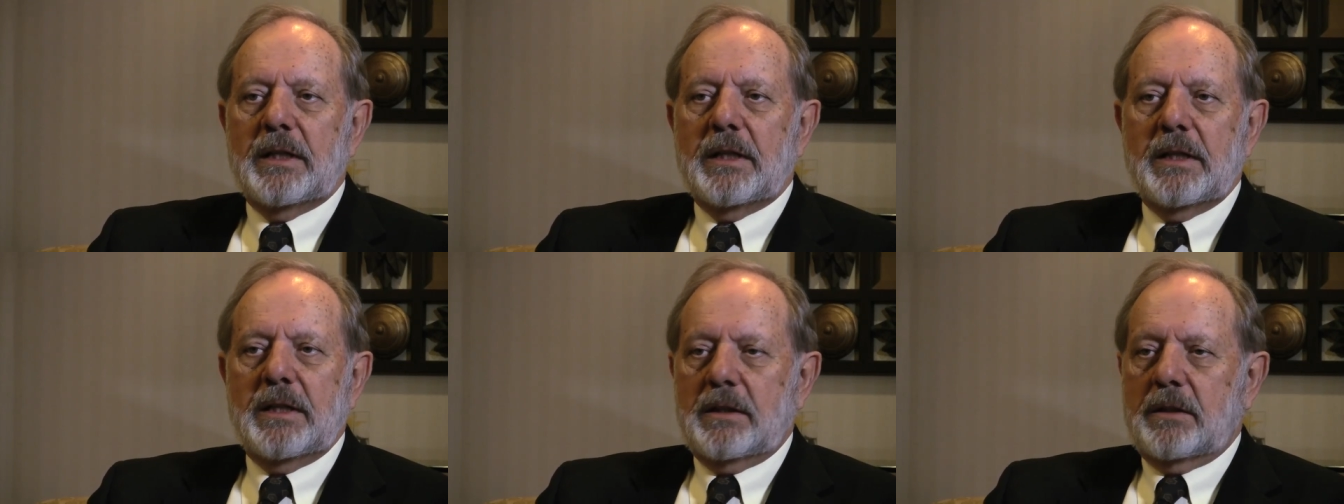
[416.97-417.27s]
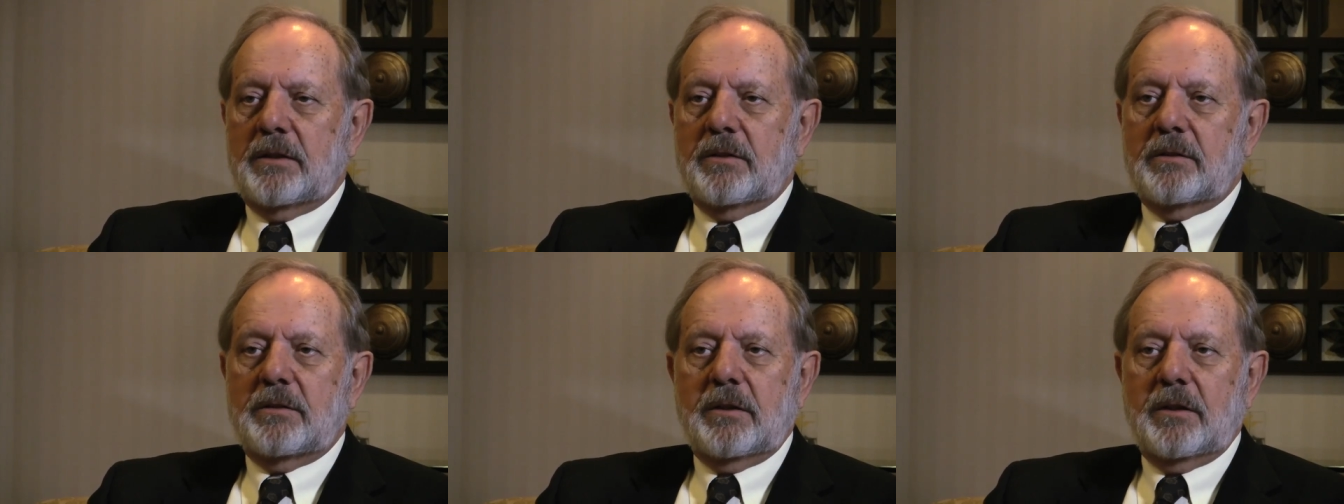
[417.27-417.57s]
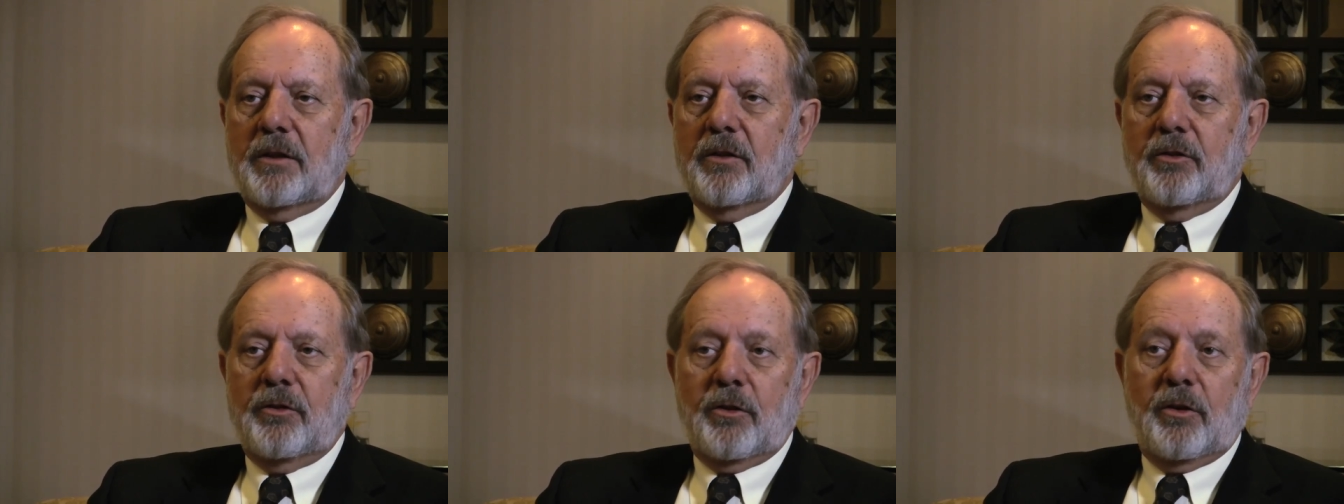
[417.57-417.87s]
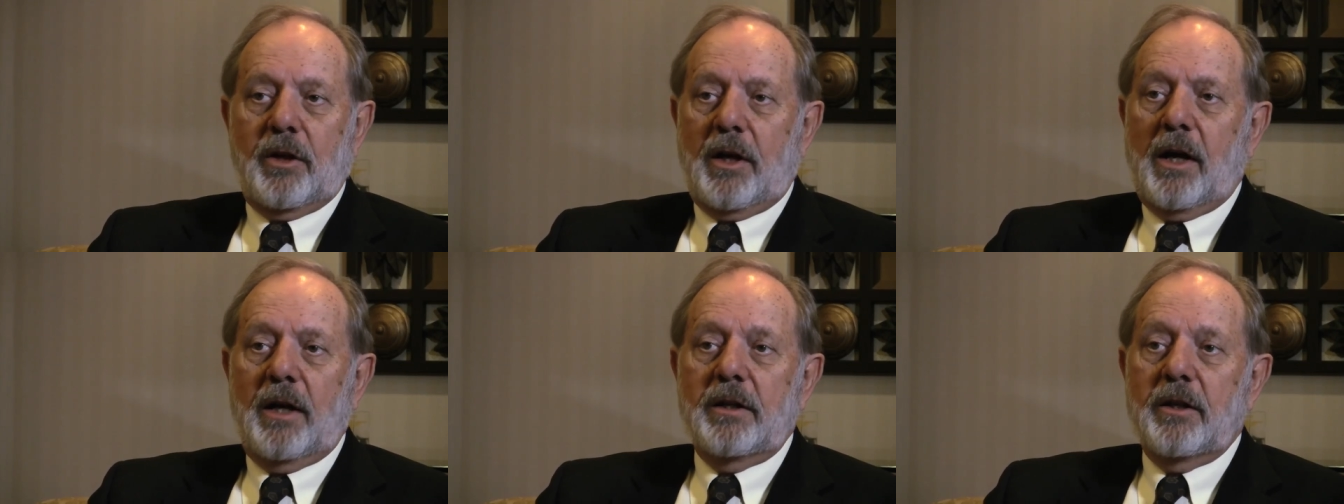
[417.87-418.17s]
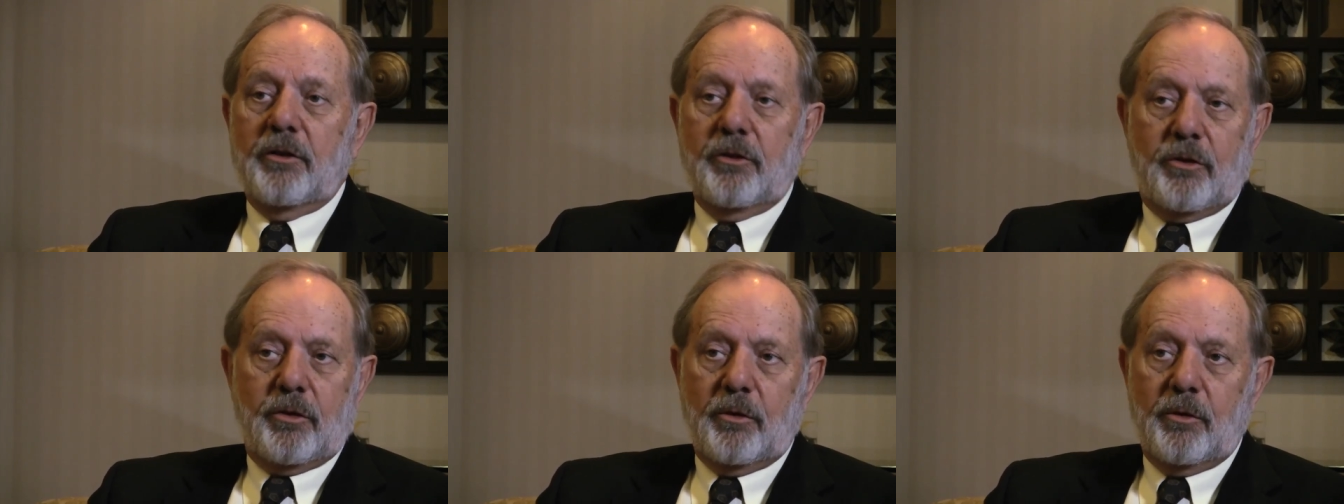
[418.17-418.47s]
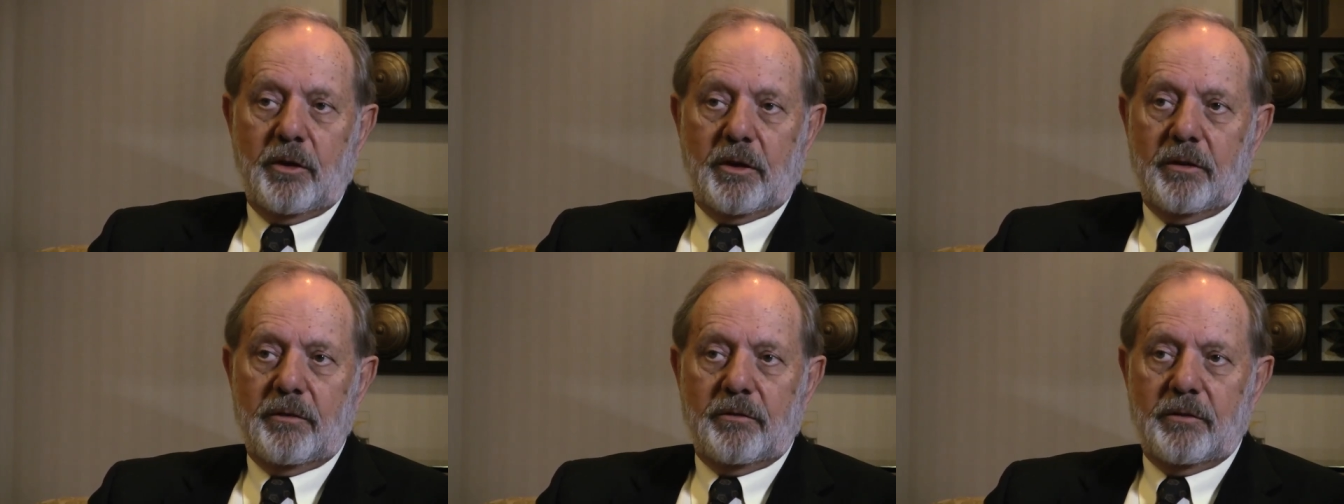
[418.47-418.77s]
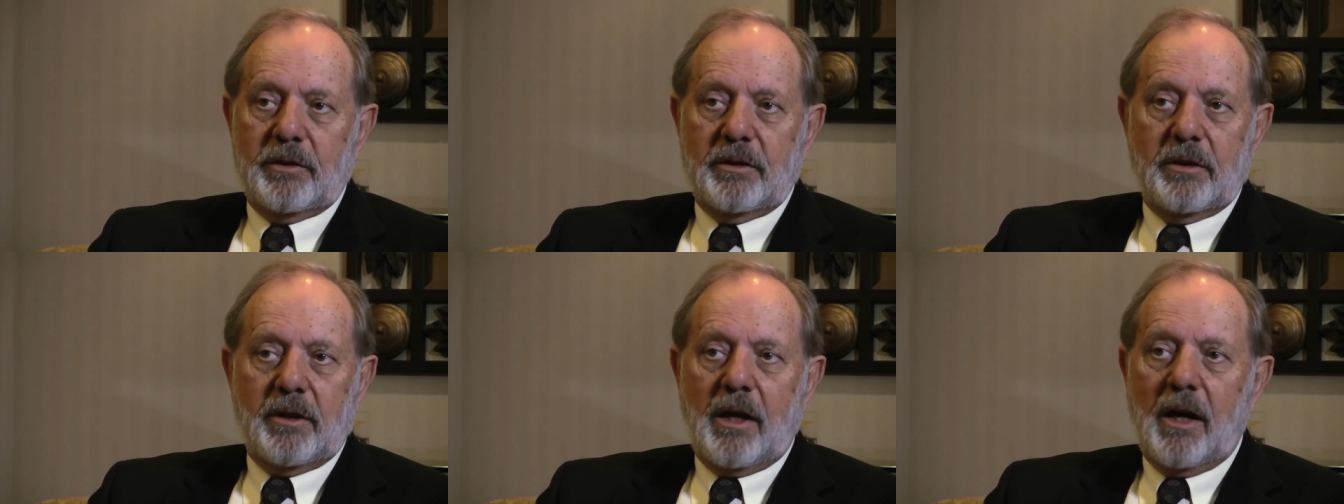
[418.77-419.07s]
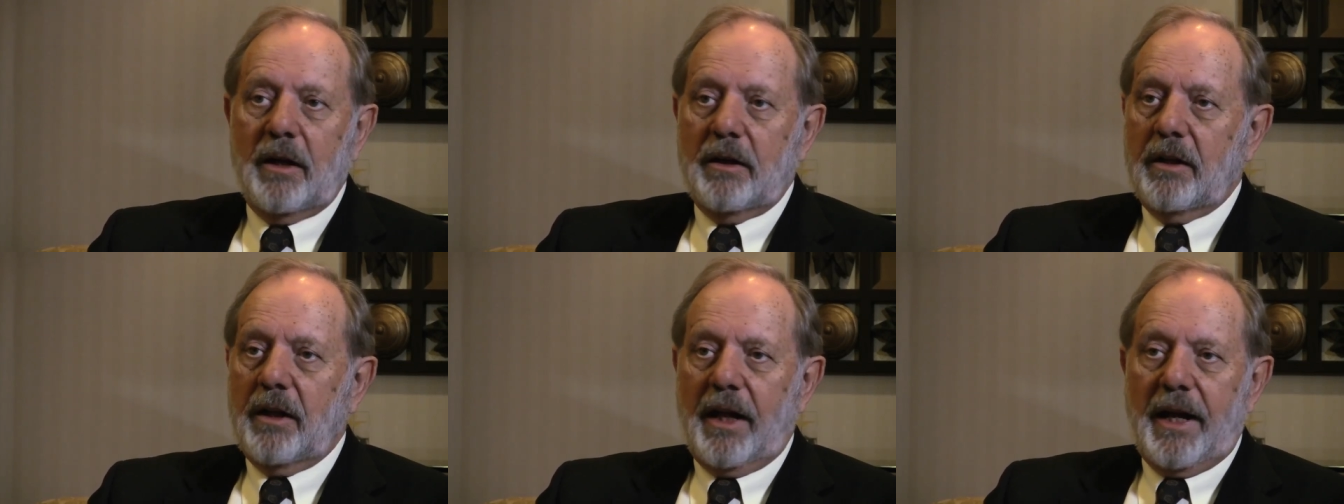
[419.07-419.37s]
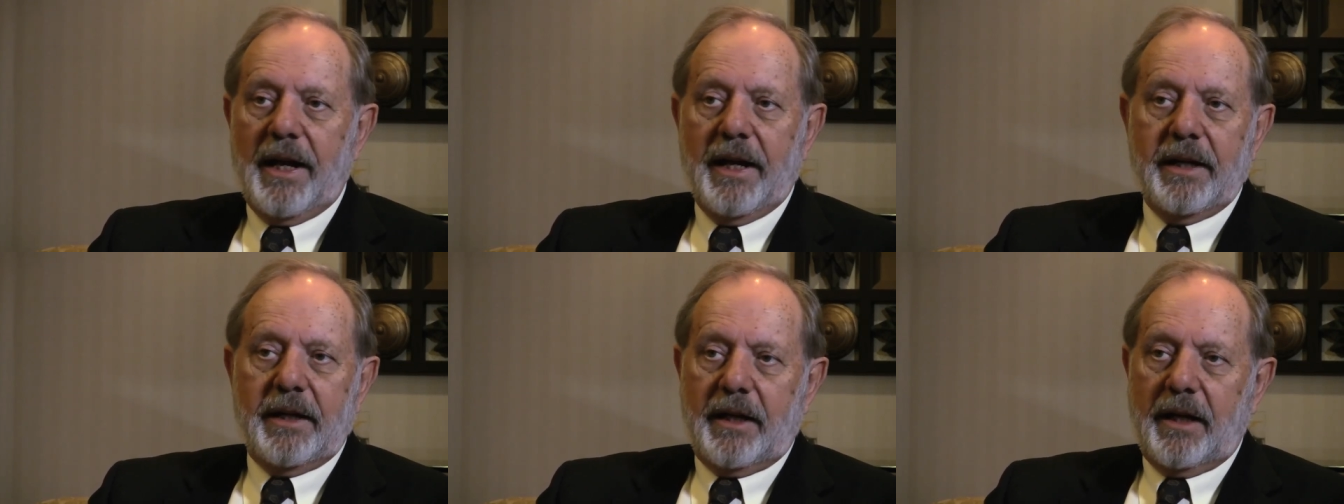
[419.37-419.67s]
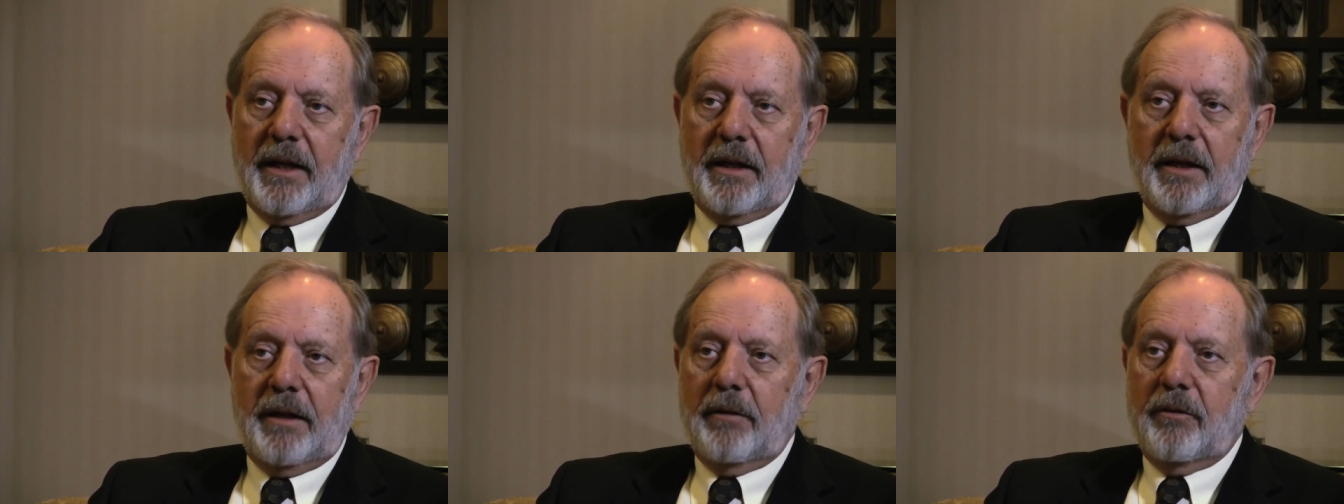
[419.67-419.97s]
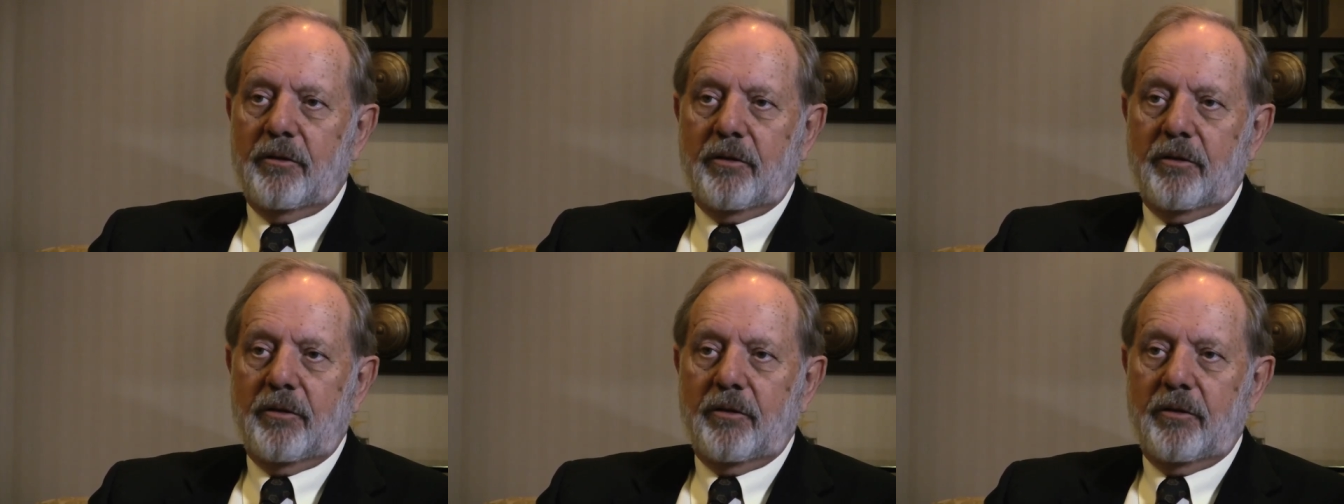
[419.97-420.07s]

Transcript: is, is sort of unintuitive, unlike any